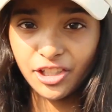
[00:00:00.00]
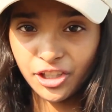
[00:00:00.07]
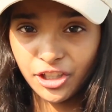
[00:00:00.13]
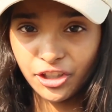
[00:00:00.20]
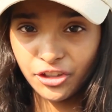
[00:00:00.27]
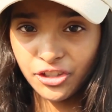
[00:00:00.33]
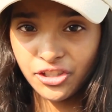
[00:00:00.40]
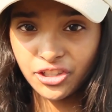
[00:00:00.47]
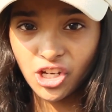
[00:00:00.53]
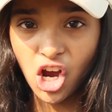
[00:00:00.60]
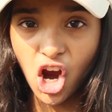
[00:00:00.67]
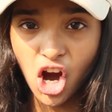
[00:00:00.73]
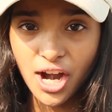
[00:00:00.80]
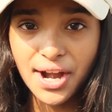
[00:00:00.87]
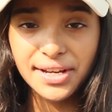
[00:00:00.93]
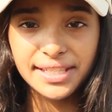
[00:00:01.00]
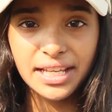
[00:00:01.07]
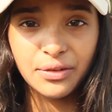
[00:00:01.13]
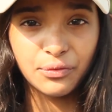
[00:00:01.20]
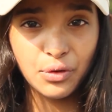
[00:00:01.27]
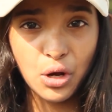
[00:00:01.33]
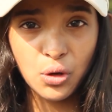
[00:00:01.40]
turtles, cars,
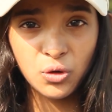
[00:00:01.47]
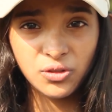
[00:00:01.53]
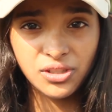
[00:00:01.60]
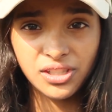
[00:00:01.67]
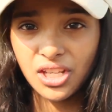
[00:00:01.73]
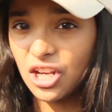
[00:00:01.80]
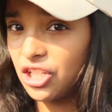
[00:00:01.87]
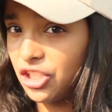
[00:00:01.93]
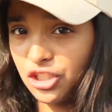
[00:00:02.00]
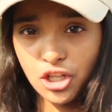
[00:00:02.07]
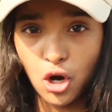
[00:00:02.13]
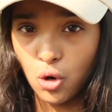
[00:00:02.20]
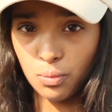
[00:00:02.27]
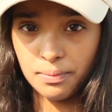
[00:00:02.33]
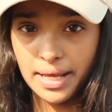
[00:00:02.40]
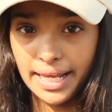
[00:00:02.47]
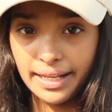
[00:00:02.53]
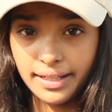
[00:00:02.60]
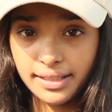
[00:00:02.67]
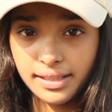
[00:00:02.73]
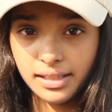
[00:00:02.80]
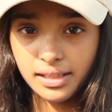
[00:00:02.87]
and roads don't
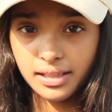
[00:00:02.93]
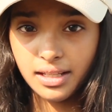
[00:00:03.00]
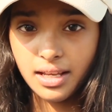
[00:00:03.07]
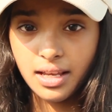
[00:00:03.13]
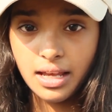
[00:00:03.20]
mix.